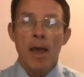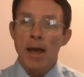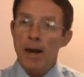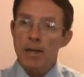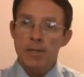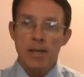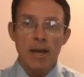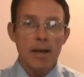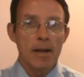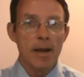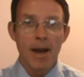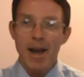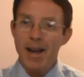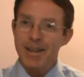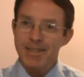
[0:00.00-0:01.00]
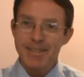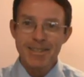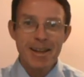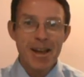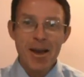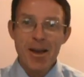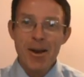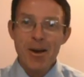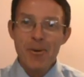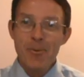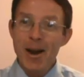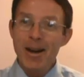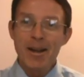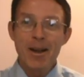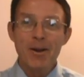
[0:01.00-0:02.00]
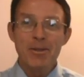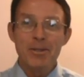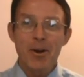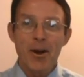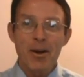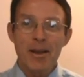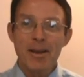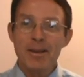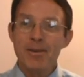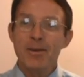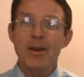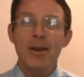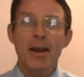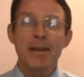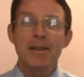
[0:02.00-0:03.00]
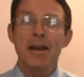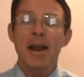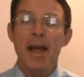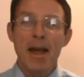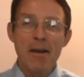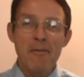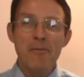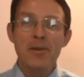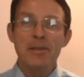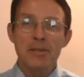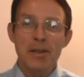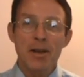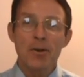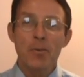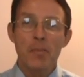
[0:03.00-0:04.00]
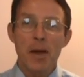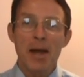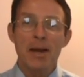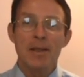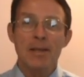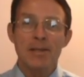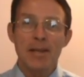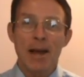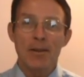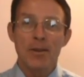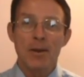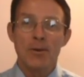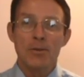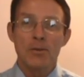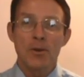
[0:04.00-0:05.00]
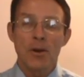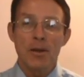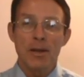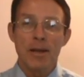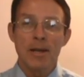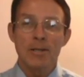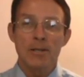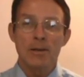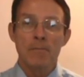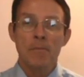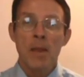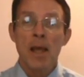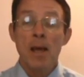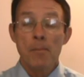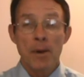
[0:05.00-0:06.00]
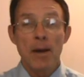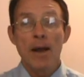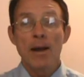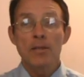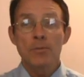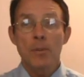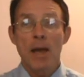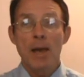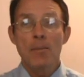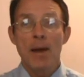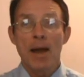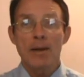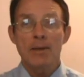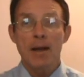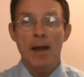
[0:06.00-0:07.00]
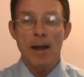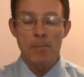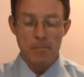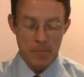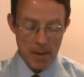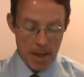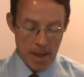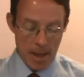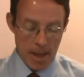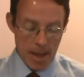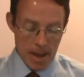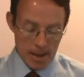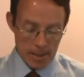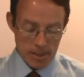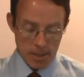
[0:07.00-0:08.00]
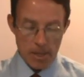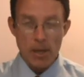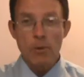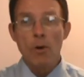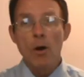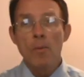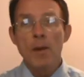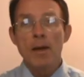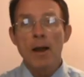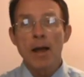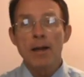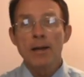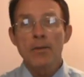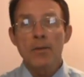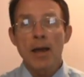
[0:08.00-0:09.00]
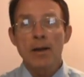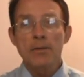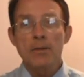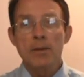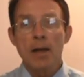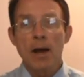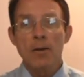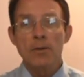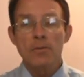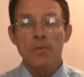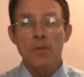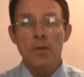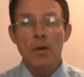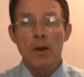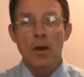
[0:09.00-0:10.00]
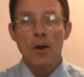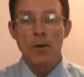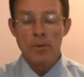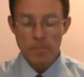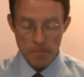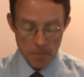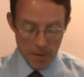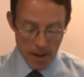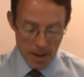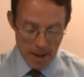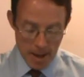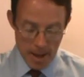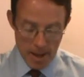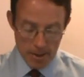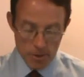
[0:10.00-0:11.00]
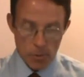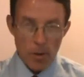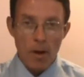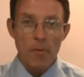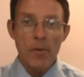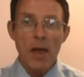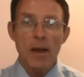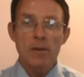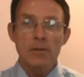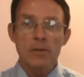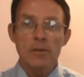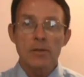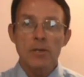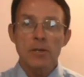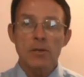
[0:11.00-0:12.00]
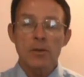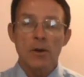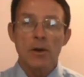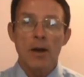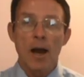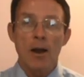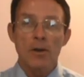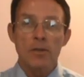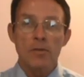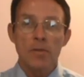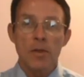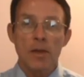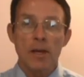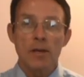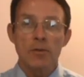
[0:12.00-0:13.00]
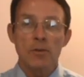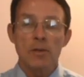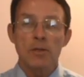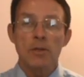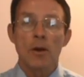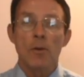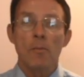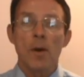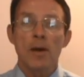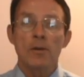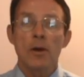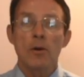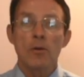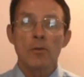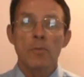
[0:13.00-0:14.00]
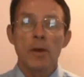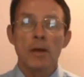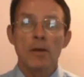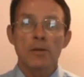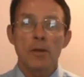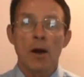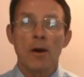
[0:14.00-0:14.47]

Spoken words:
and I say, gosh, way to go, Charlie. You collected every single penny that's out there in circulation, but now it's payback time. Let's see, you owe me $90,000 for the loan and $12,600 for the interest, so my total bill is